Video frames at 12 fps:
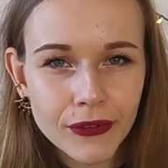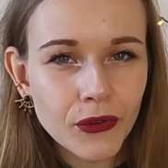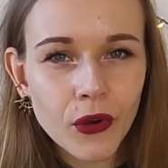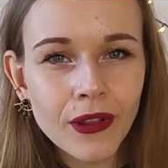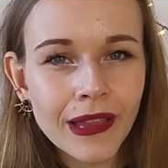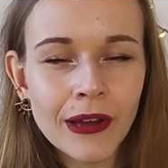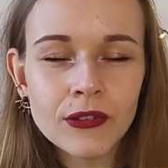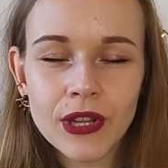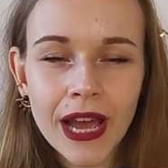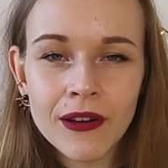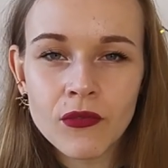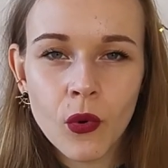if you're allowed
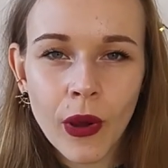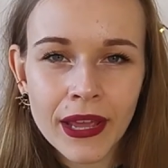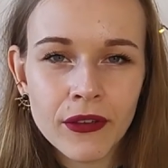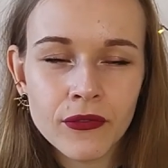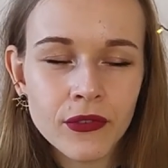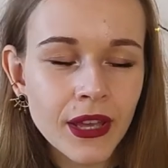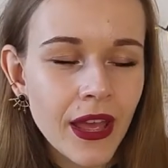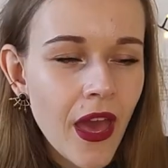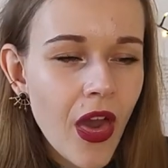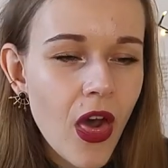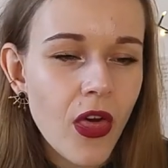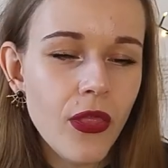to have a wife,
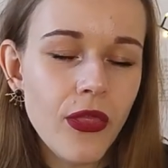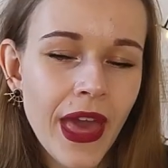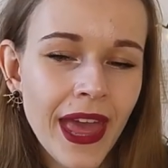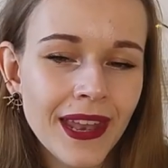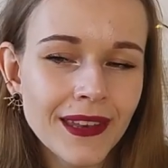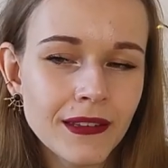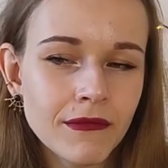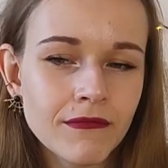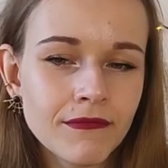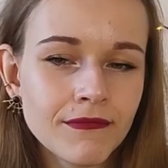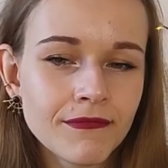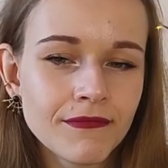
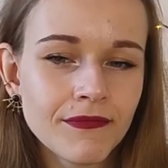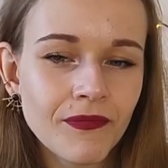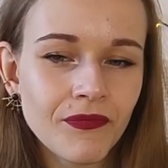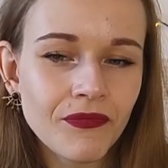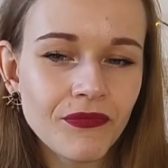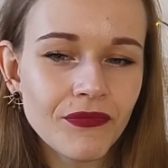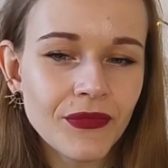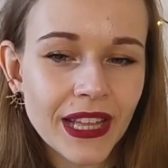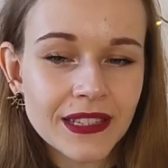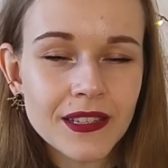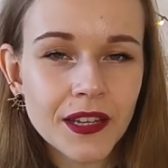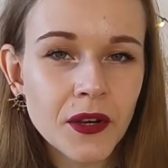then
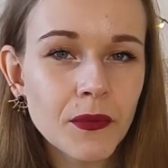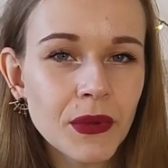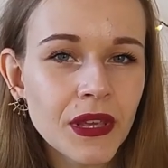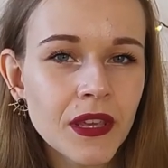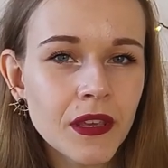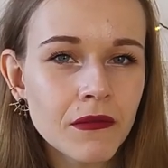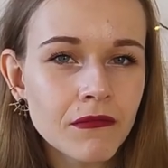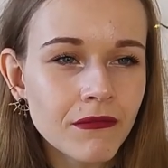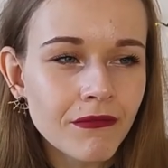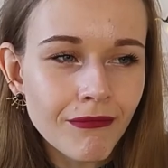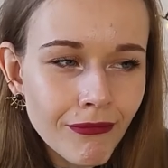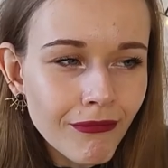that's going to be
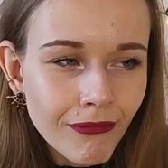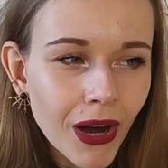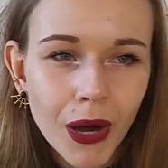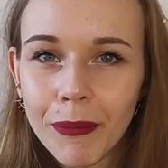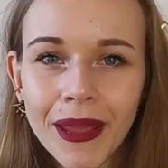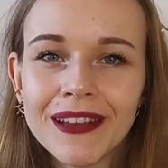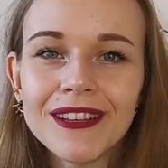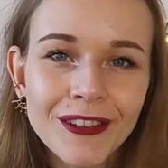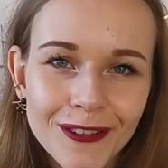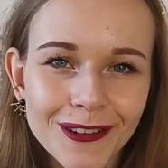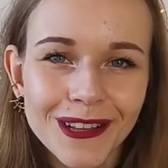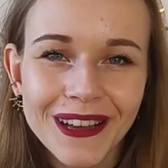a big
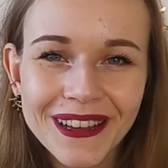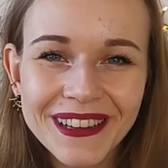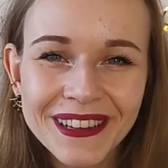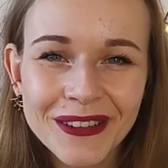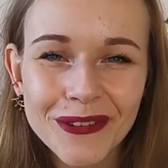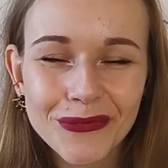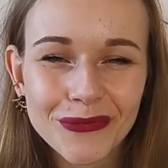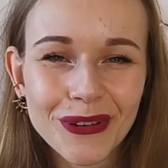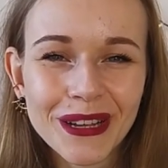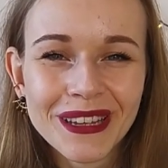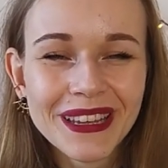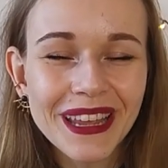deal
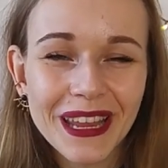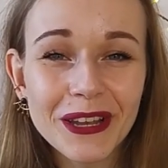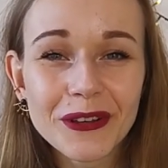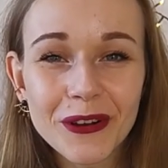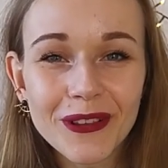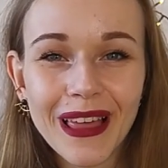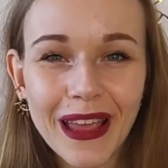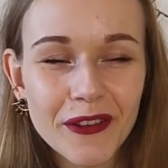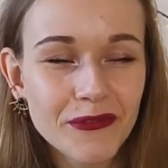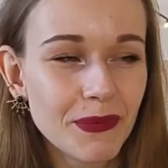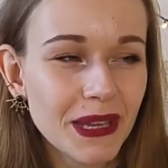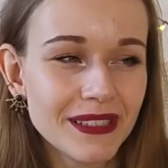in your
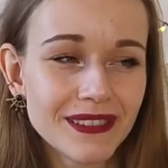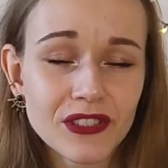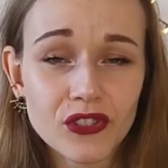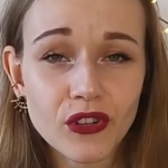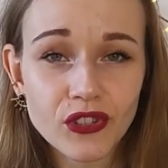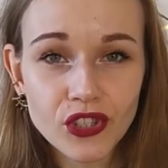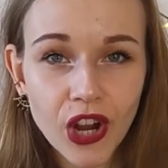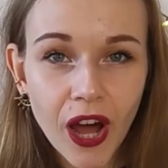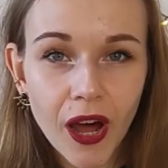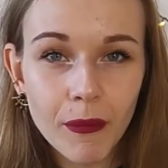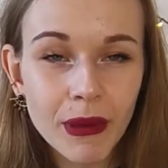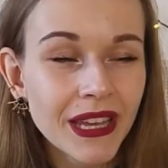life, because it's your
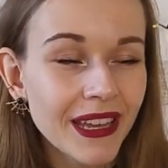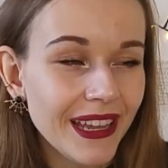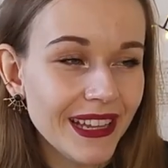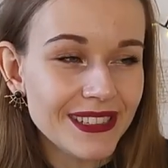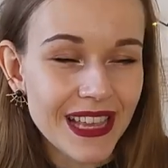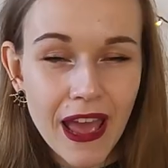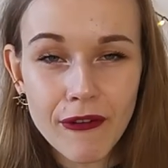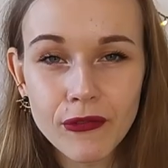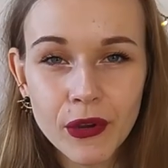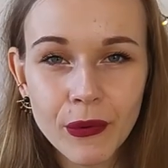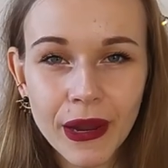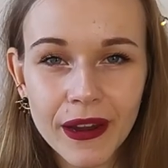job, it's
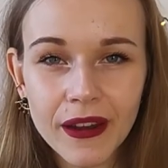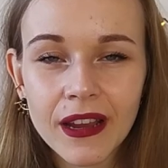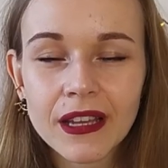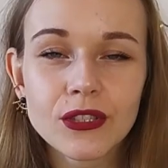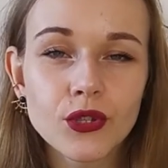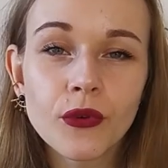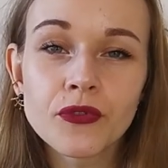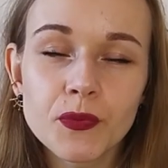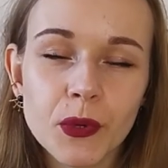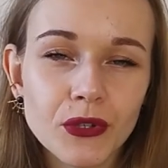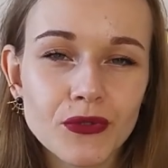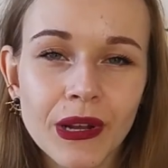everywhere. So if
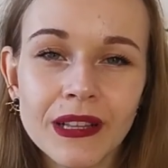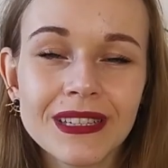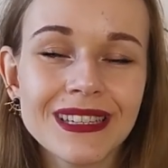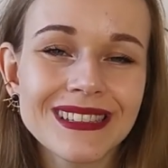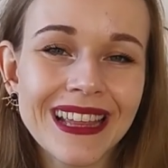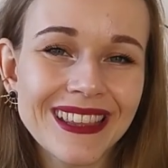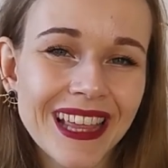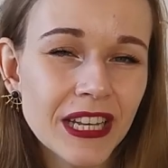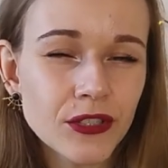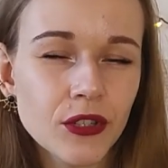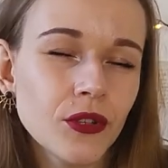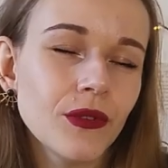spirituality is like
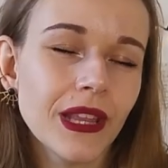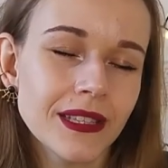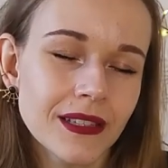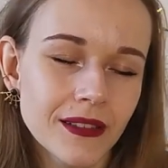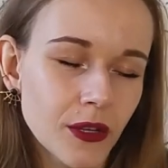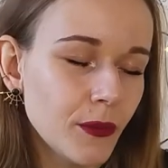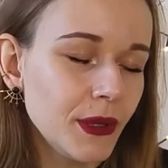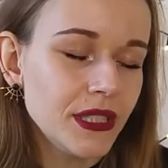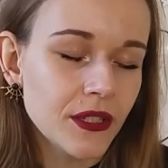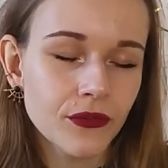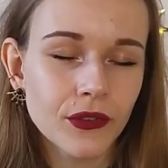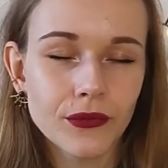that to you, that's a little bit
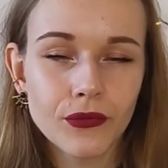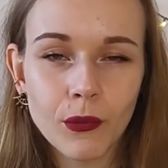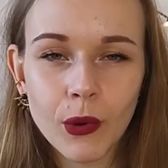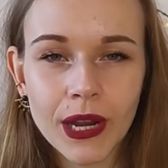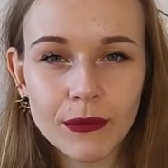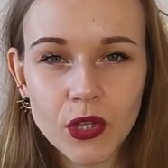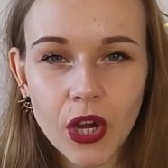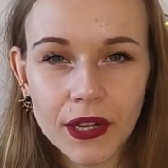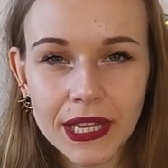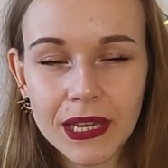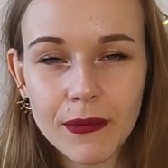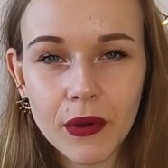different from what I'm
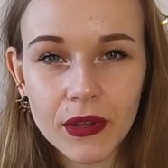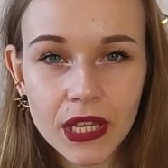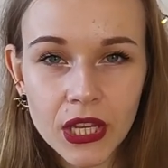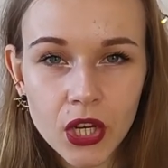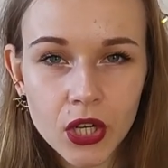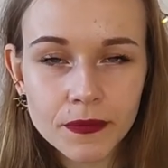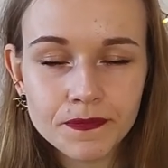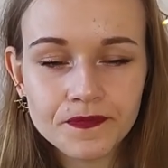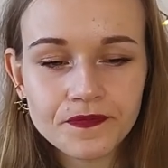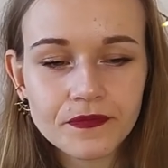talking about here.